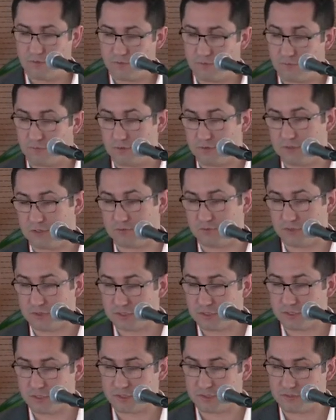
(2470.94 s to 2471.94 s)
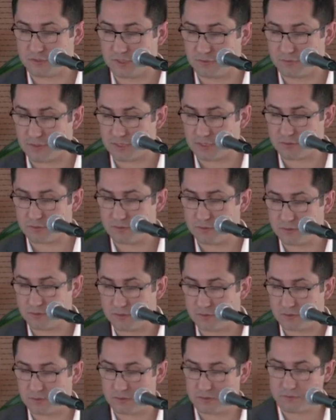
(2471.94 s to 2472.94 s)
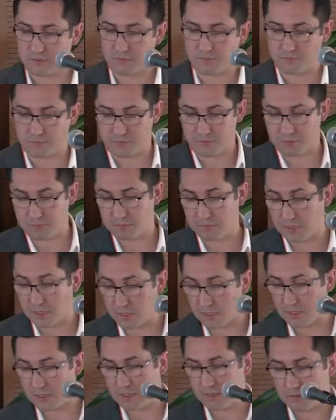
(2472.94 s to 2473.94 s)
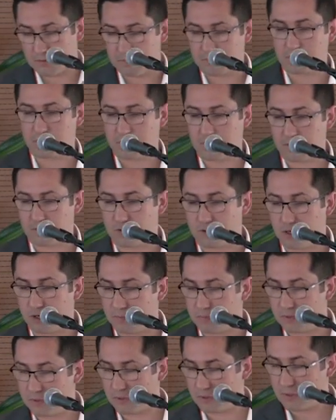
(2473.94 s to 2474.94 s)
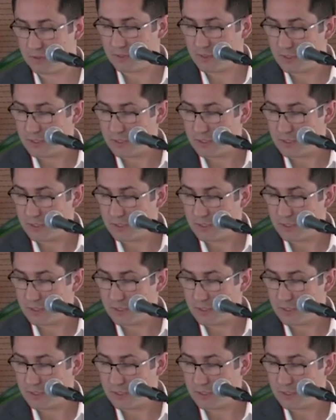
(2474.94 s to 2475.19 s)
for the research director, for me in copy,